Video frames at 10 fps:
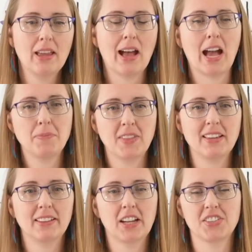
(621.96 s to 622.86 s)
I'm
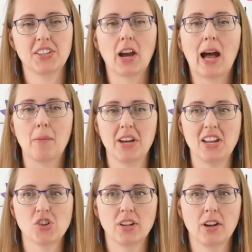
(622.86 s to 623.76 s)
thinking that it's the
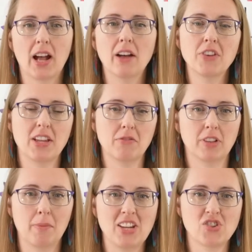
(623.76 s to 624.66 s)
combination of
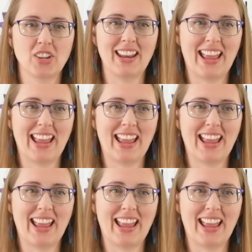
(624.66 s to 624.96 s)
inflammation